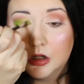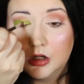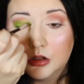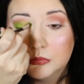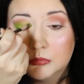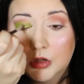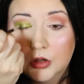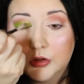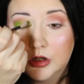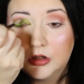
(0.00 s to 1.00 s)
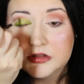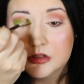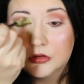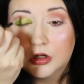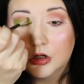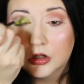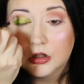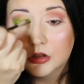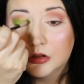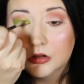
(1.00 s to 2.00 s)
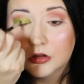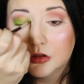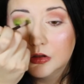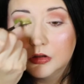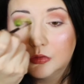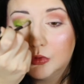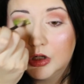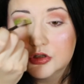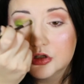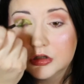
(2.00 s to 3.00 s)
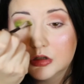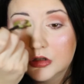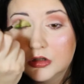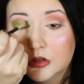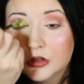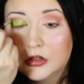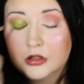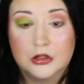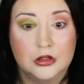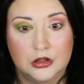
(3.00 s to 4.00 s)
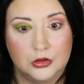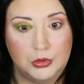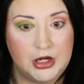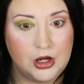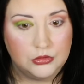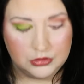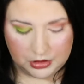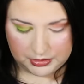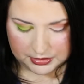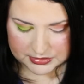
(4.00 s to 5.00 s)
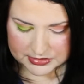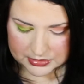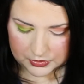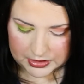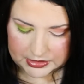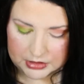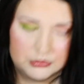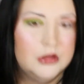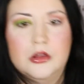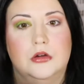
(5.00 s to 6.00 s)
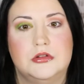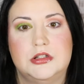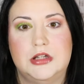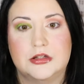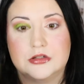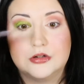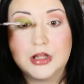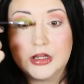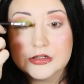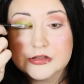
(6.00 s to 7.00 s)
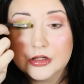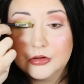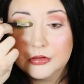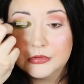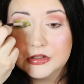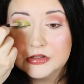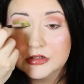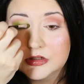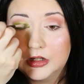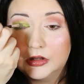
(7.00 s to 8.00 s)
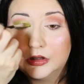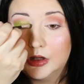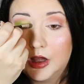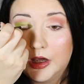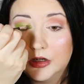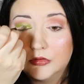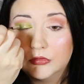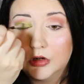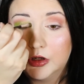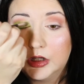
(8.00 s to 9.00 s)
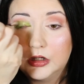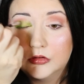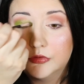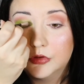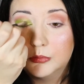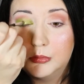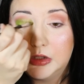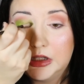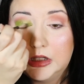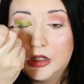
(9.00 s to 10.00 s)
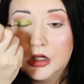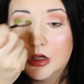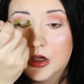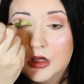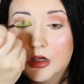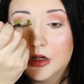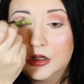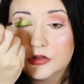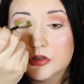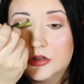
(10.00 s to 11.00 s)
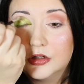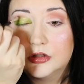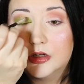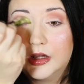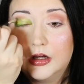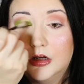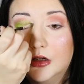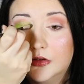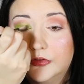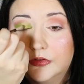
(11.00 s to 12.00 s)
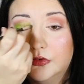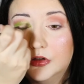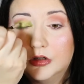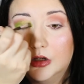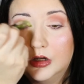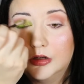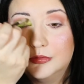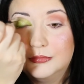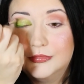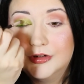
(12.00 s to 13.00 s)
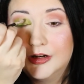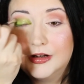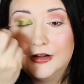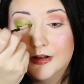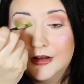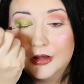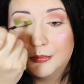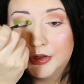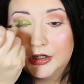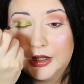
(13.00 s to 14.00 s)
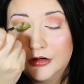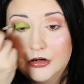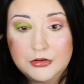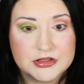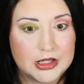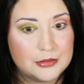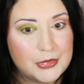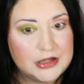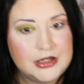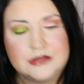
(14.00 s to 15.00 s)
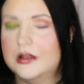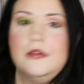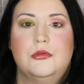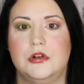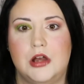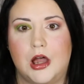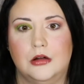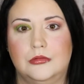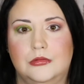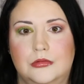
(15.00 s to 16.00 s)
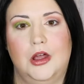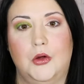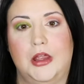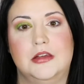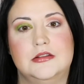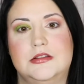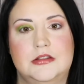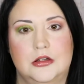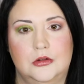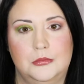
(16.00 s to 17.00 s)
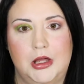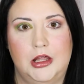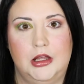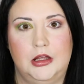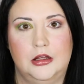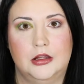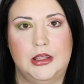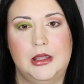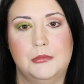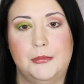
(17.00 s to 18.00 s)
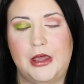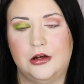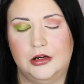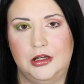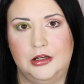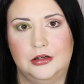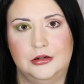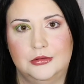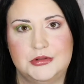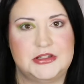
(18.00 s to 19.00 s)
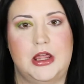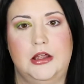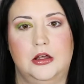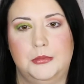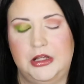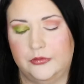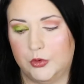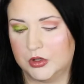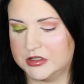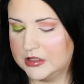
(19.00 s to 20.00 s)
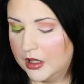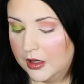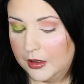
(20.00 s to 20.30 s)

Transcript: Oh, and also our washer went out on us, so I had to get one of those yesterday, so it was just a lot of running for me, and I actually took the day off. But I don't know, it's like my days off are not... Okay, so my camera battery was dying on me, of course,